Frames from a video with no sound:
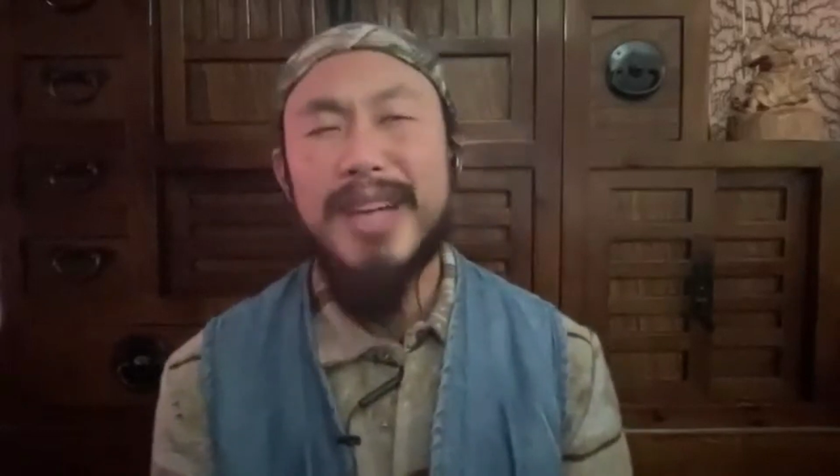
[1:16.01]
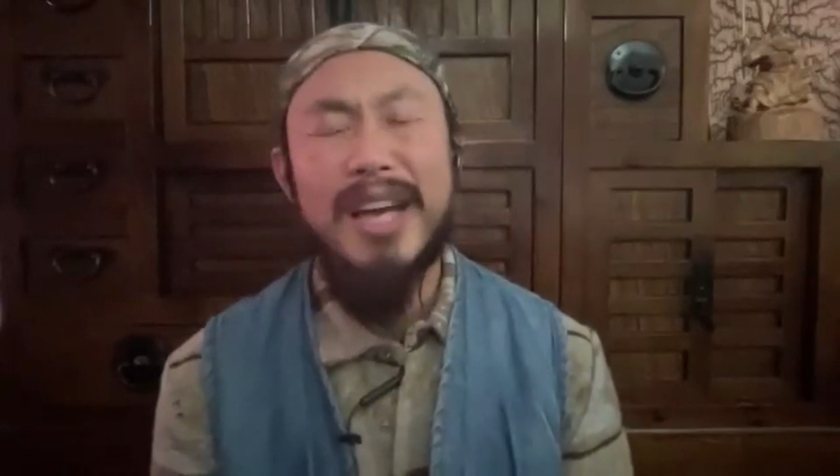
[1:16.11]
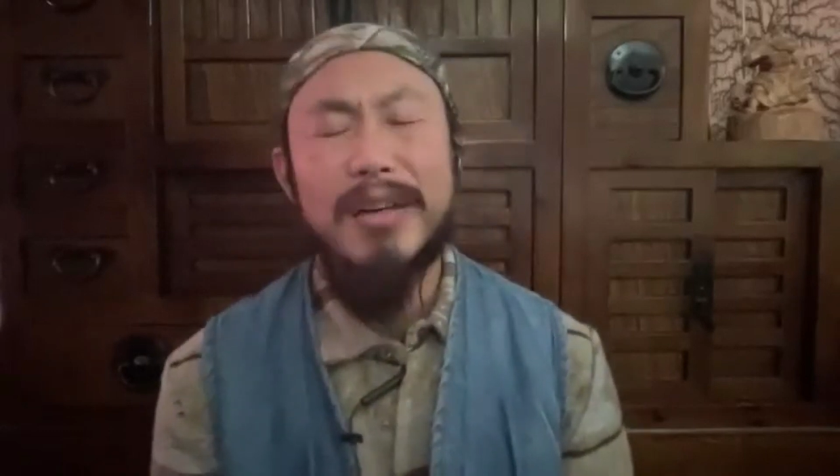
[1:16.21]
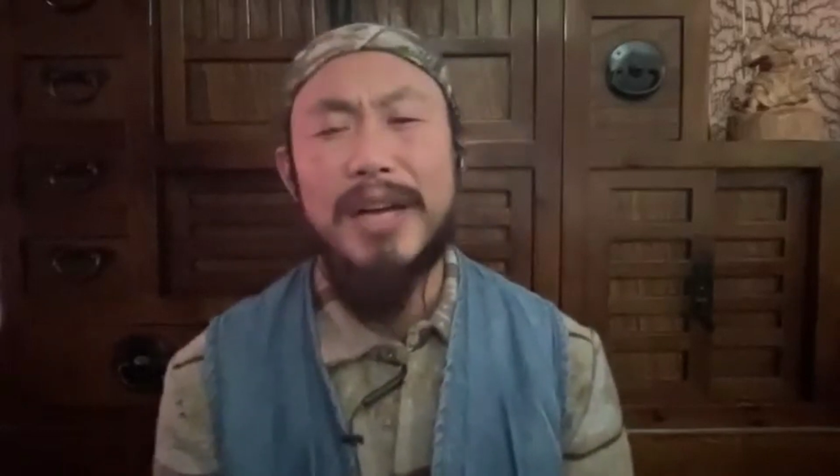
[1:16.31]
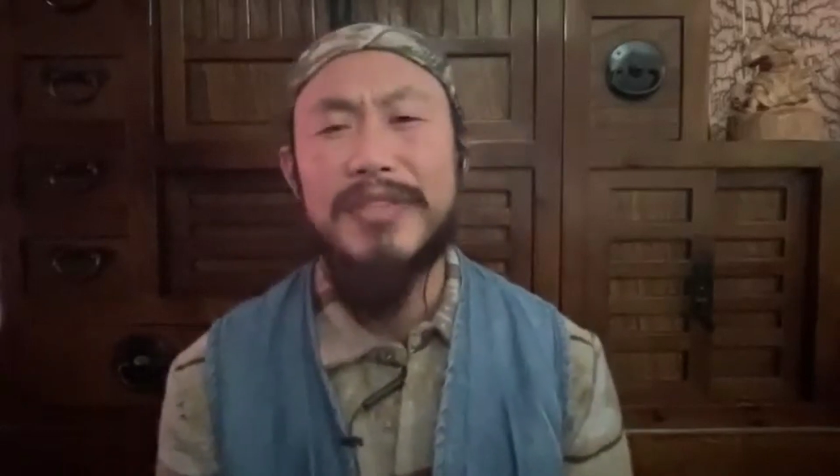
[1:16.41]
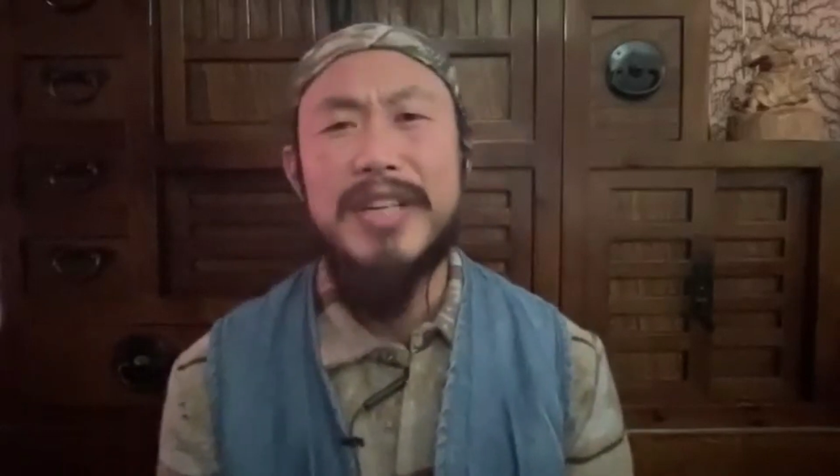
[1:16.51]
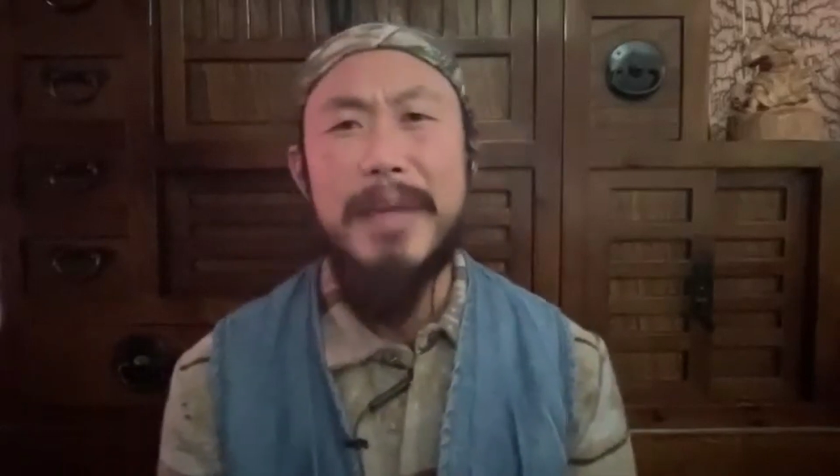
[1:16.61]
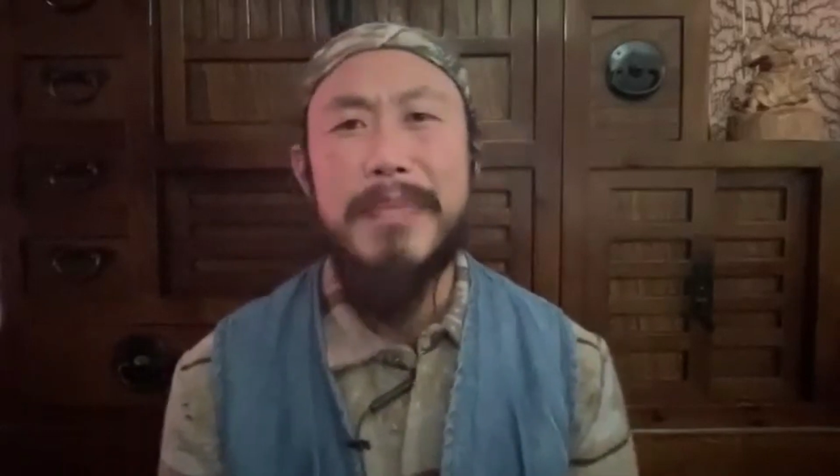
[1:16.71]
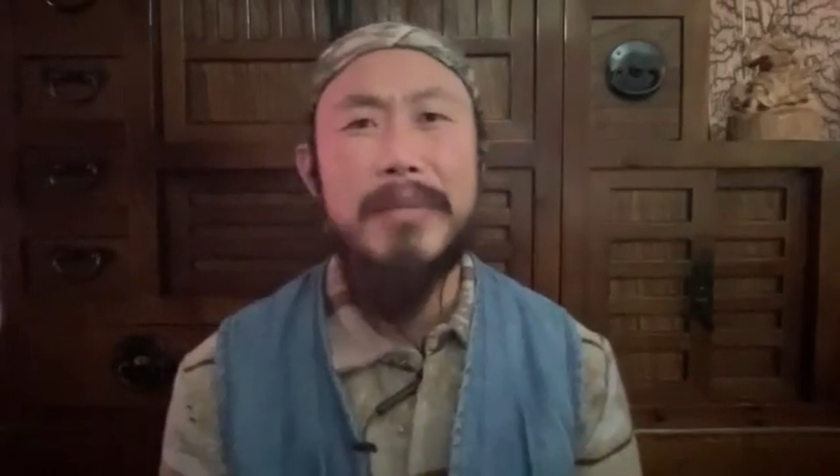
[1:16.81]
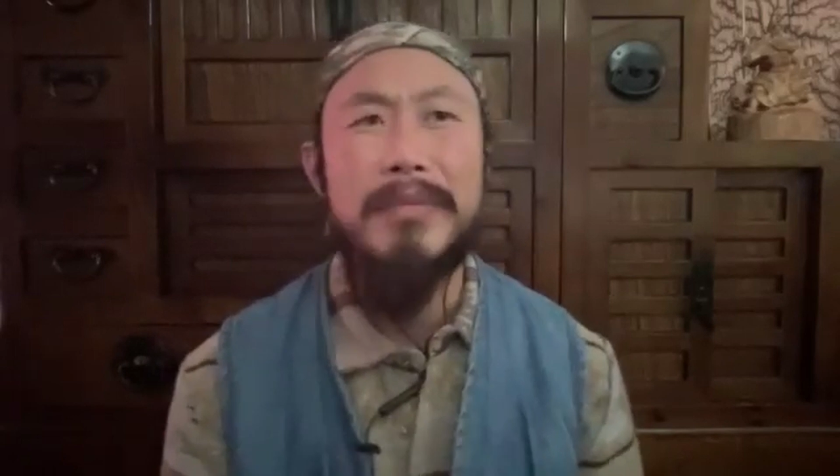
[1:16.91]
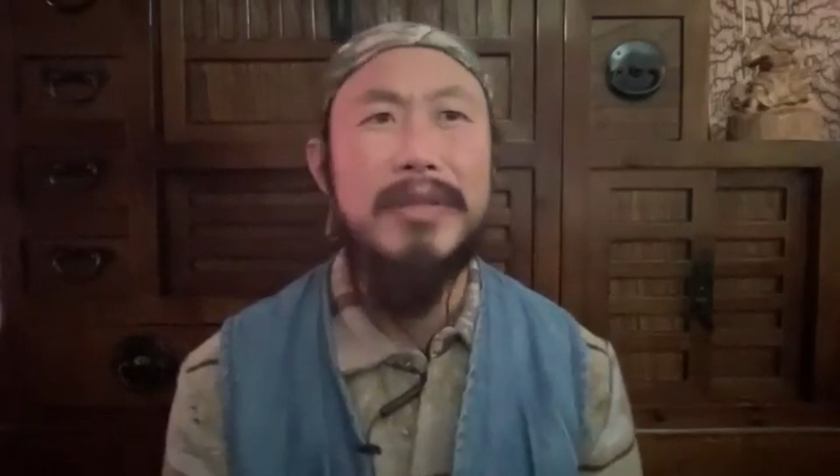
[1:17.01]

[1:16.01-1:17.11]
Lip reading: I don't have to name them.